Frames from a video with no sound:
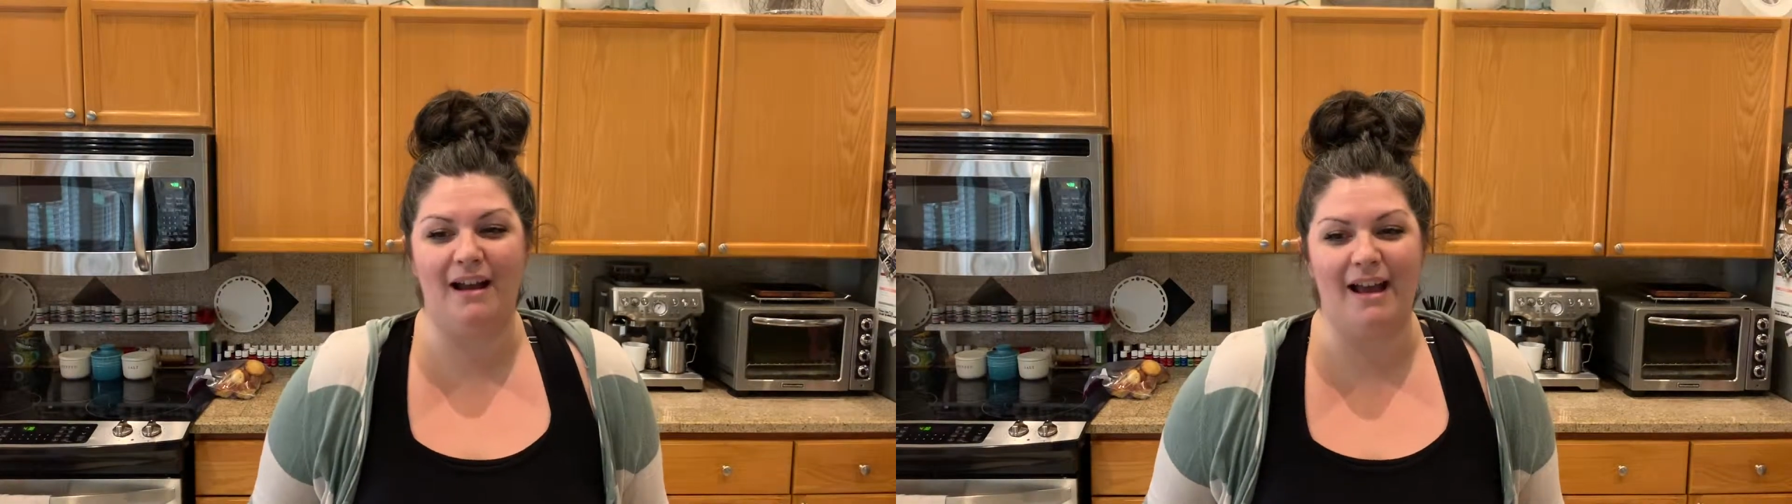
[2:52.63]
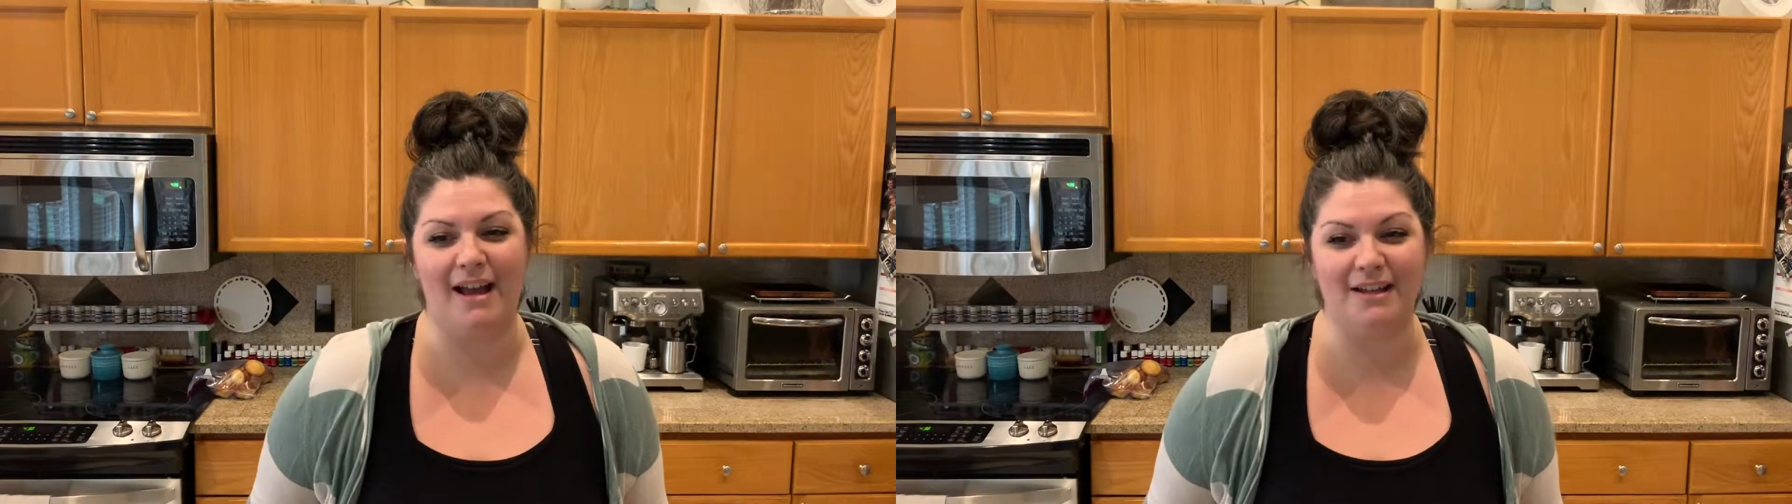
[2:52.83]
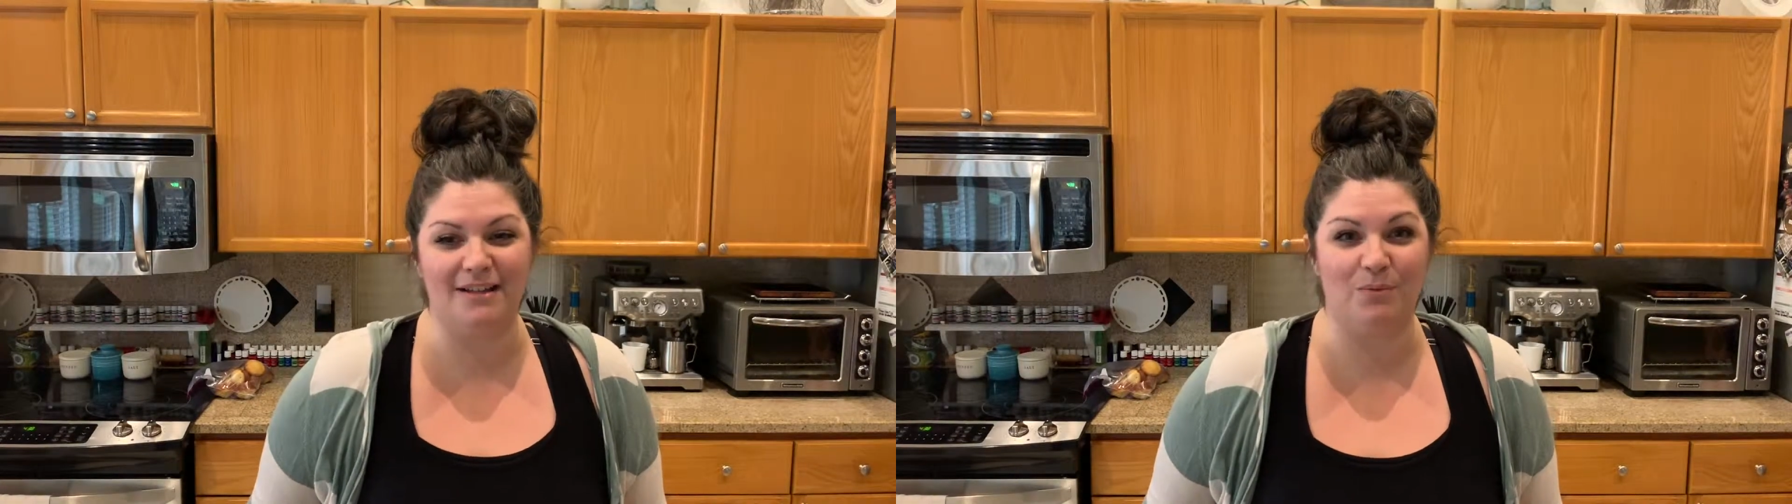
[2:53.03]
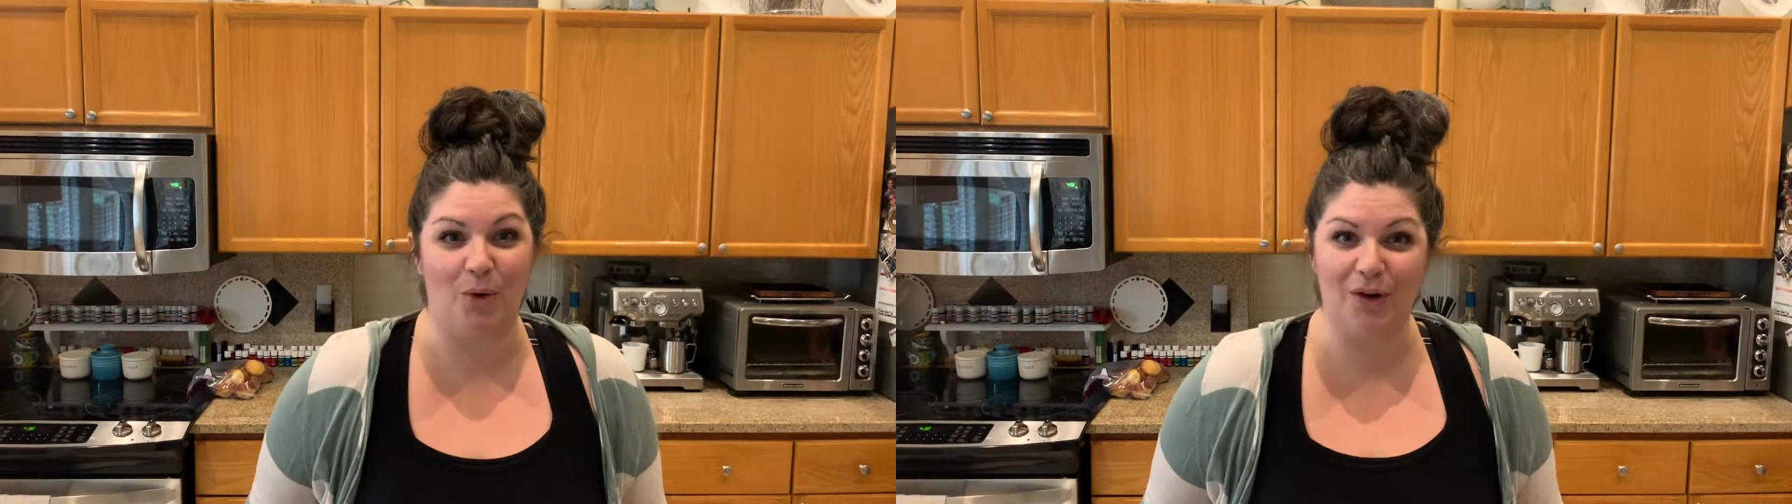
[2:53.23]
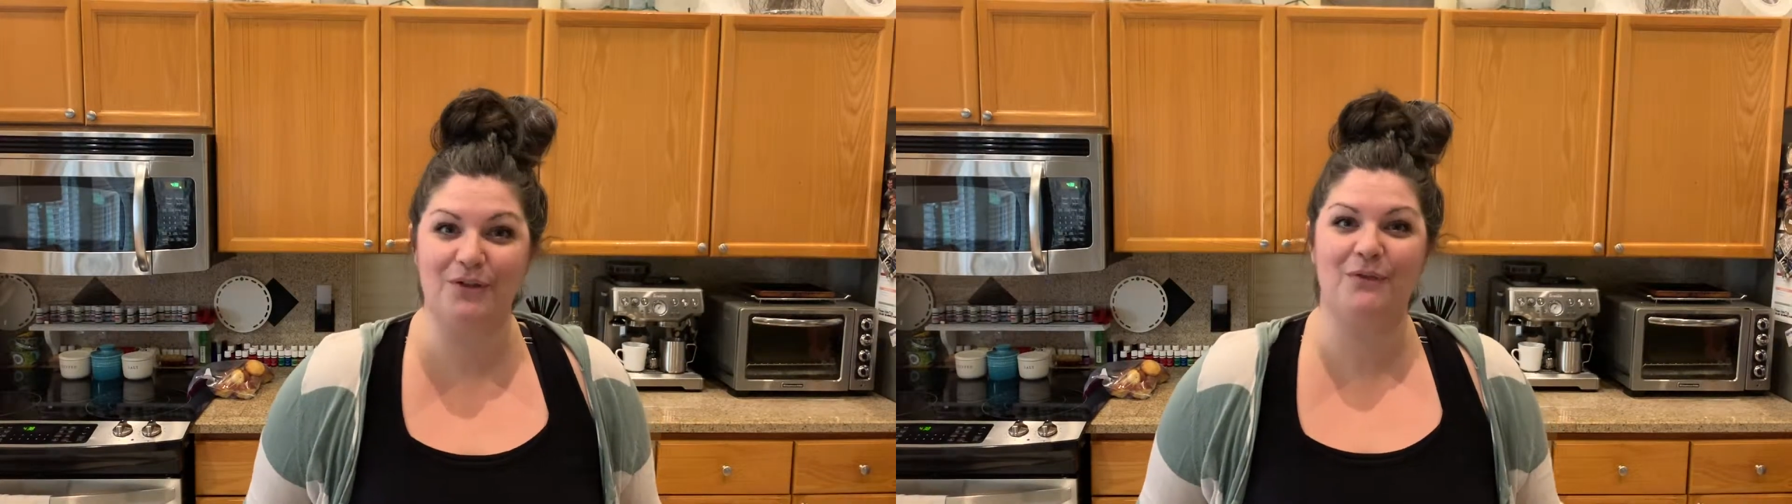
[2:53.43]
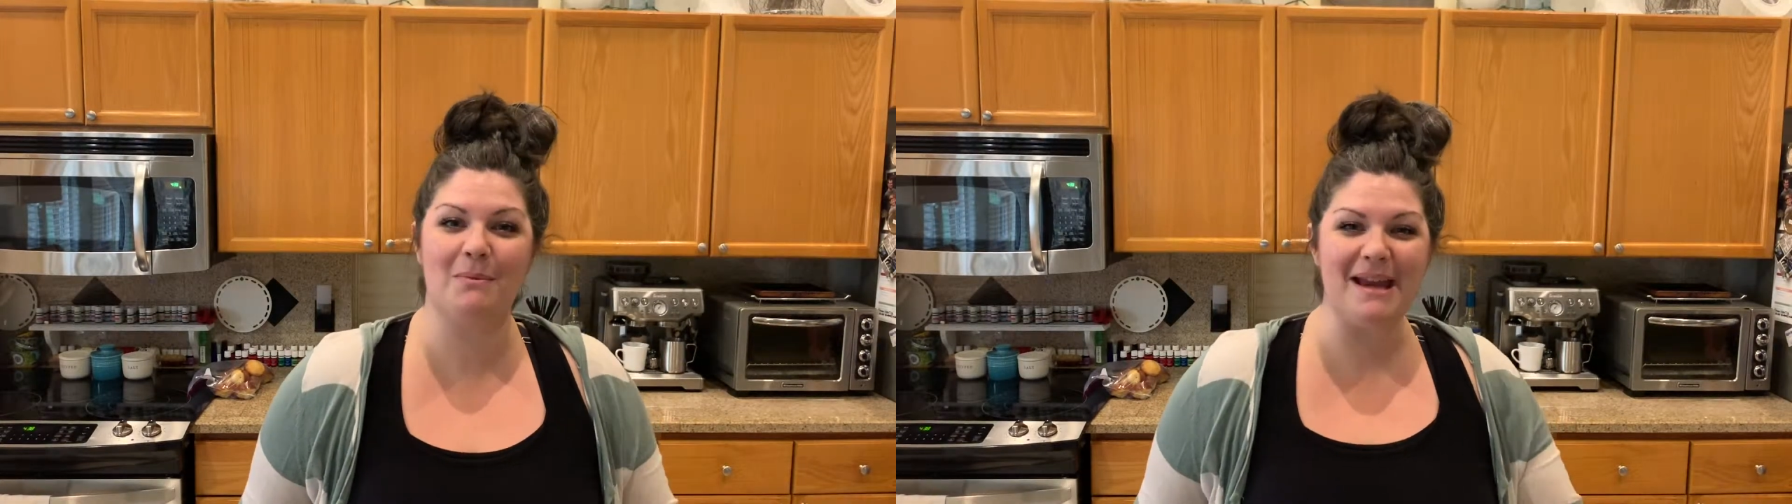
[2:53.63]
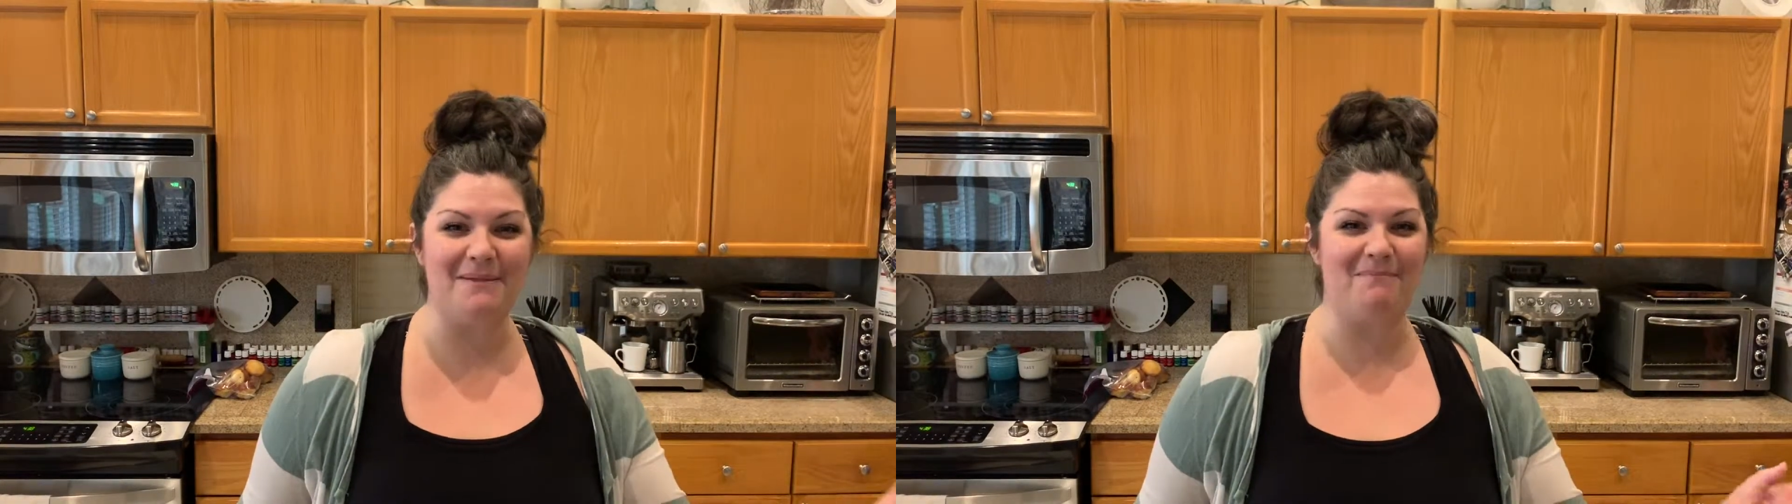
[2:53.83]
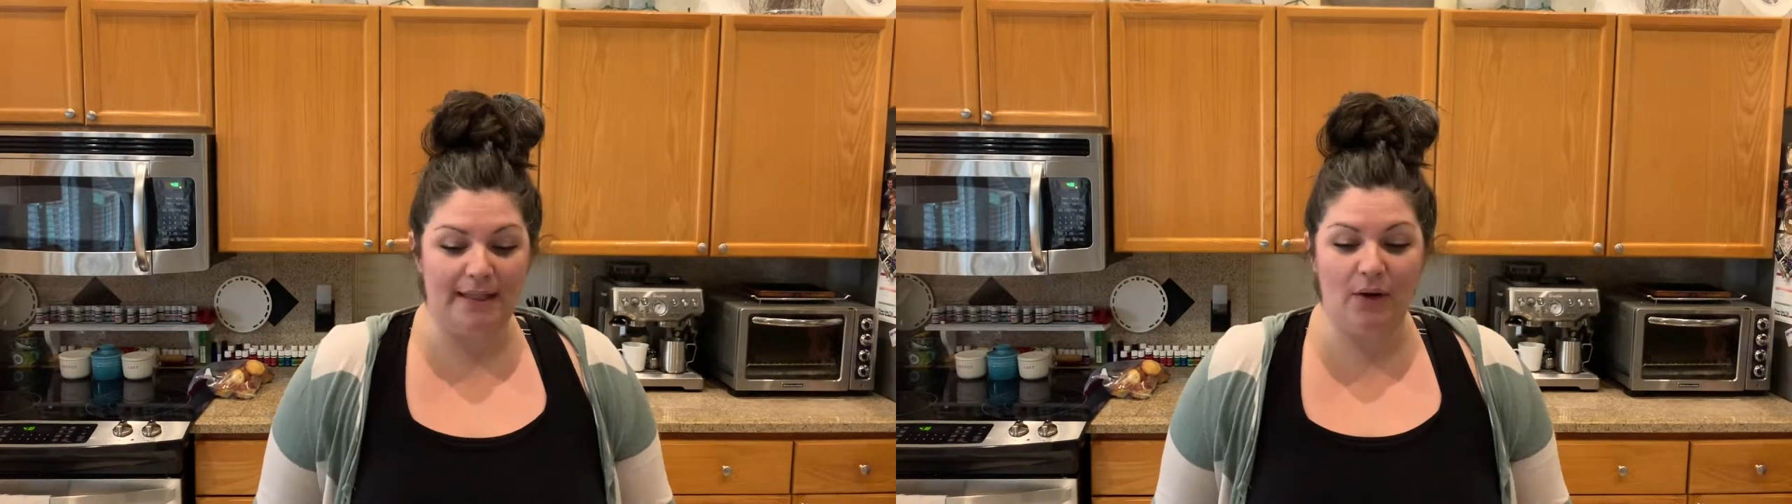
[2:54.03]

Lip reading: has worked for me.